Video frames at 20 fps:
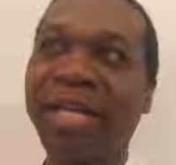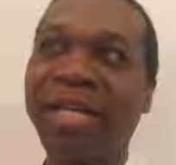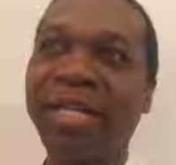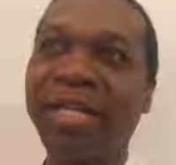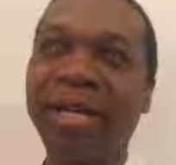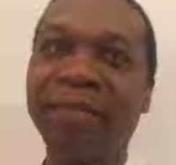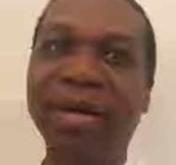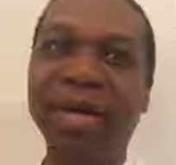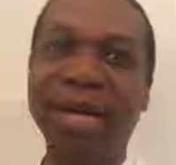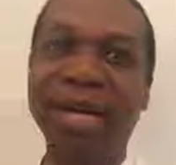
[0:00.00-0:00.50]

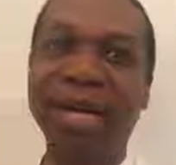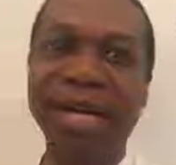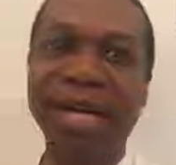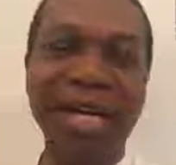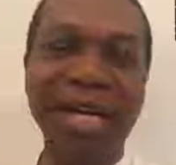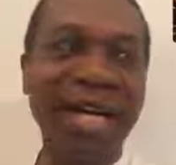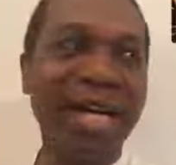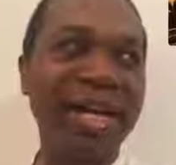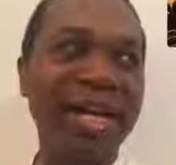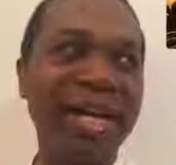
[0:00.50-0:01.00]
Them are not
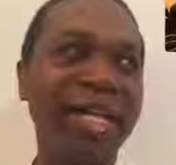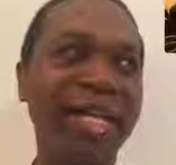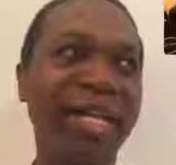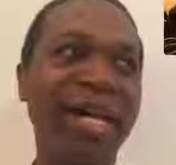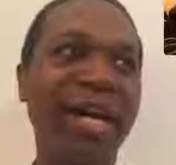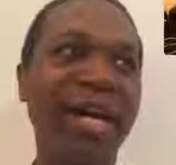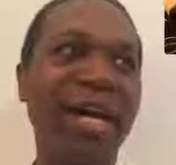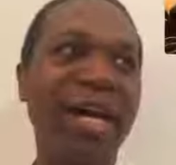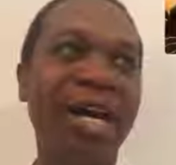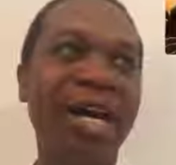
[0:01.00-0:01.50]
God,
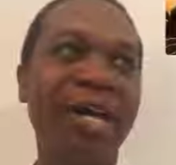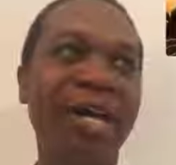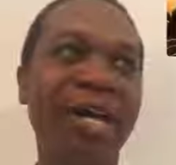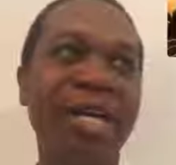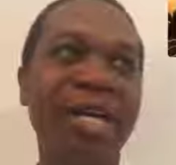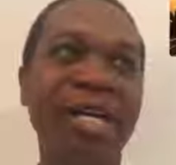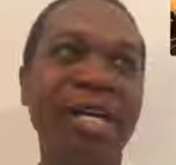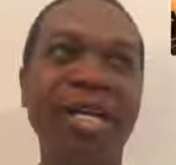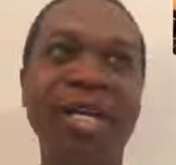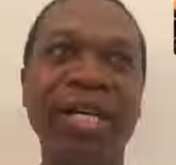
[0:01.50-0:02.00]
or
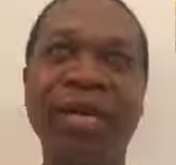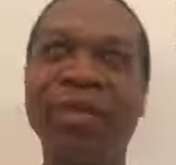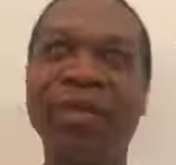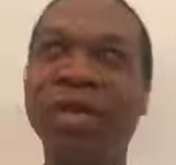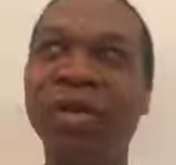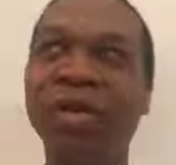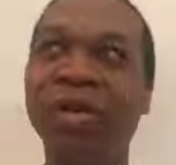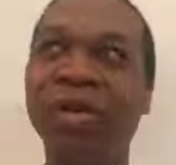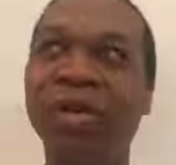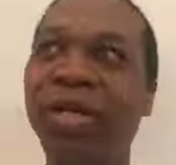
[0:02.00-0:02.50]
them are
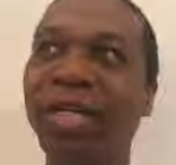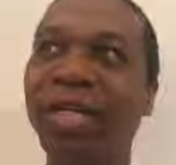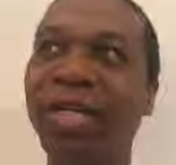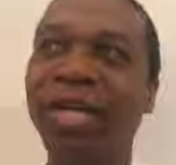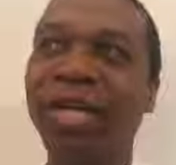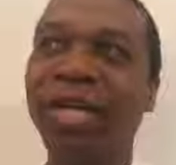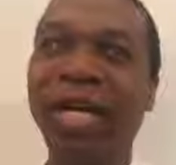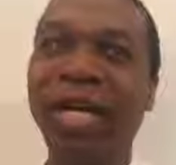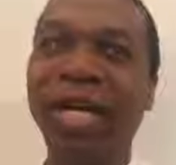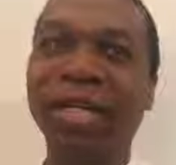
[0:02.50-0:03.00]
not,
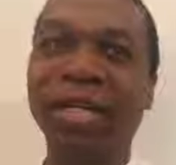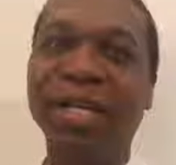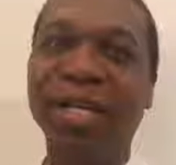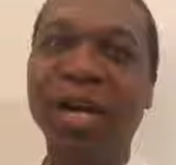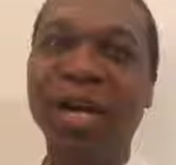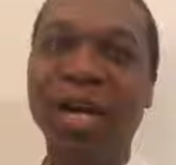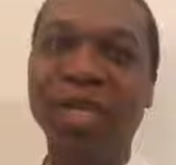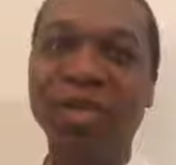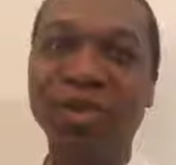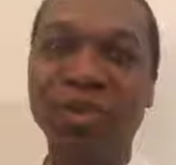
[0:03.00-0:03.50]
they're not
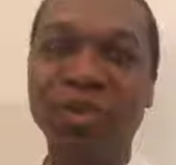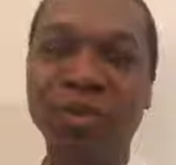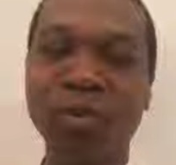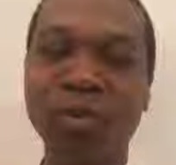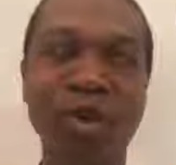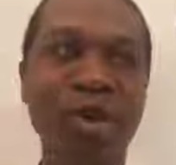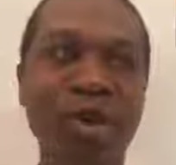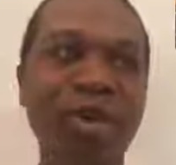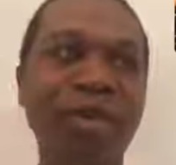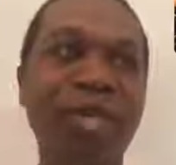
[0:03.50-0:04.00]

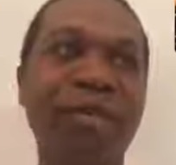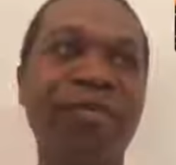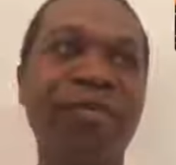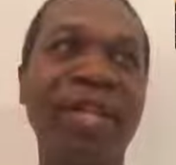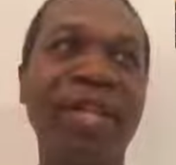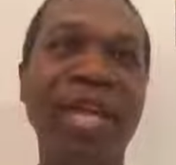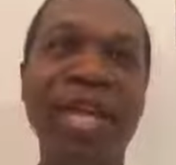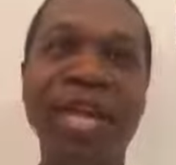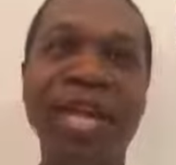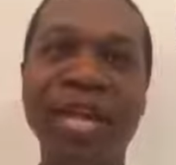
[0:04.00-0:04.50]
controllers of
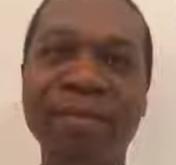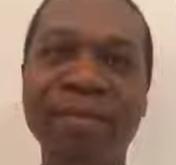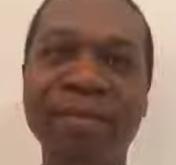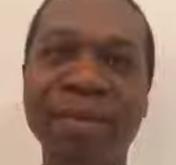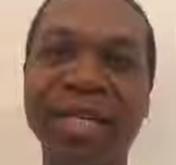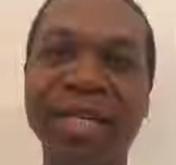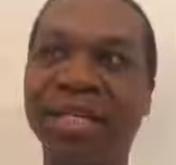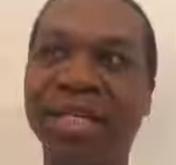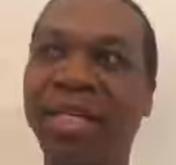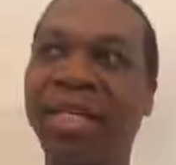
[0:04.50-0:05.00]
the
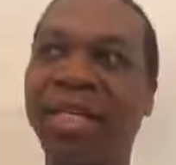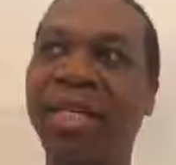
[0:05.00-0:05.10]
element.